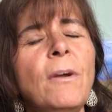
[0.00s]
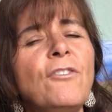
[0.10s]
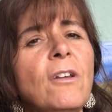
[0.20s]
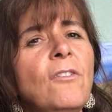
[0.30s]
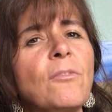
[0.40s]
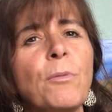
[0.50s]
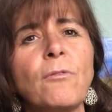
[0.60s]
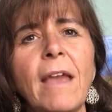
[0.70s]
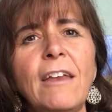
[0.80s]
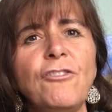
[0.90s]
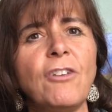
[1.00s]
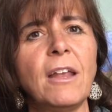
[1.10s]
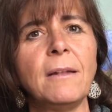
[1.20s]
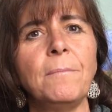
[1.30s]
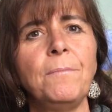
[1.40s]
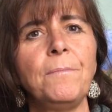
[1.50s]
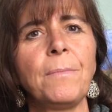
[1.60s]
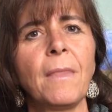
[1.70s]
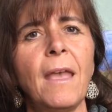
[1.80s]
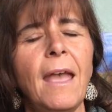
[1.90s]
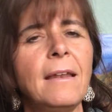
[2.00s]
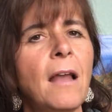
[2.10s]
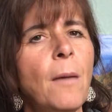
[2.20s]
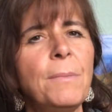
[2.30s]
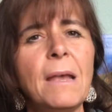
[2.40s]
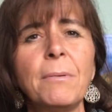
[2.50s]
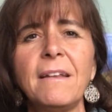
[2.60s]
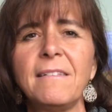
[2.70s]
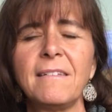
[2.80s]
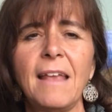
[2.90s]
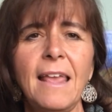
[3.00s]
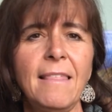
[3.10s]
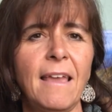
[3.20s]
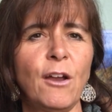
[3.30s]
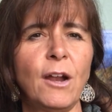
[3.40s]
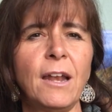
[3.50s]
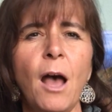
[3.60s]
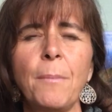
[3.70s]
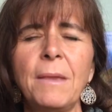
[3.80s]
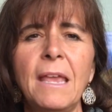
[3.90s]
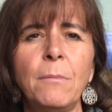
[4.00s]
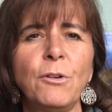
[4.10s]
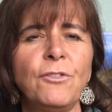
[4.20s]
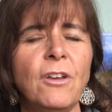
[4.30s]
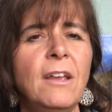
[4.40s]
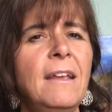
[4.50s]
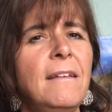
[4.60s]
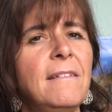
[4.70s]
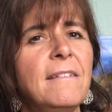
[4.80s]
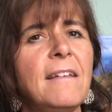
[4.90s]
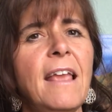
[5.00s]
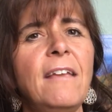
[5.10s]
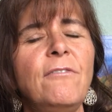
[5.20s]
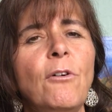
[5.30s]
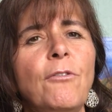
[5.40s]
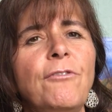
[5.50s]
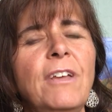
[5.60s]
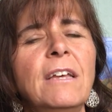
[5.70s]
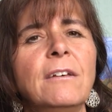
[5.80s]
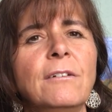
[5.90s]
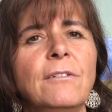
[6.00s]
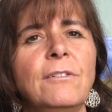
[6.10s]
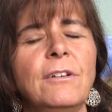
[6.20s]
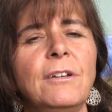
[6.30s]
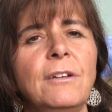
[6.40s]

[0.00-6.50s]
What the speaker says: much inspiration and not be able to stay there and not be able to stay fulfilled?